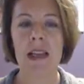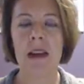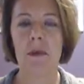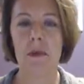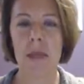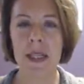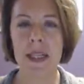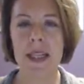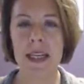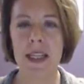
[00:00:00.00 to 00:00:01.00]
that
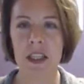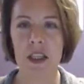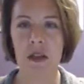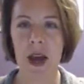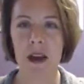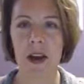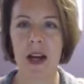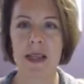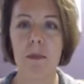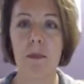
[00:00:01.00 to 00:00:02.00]
really tends to drive
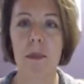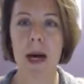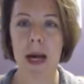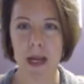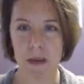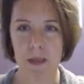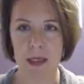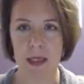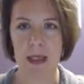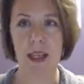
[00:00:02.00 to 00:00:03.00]
us moms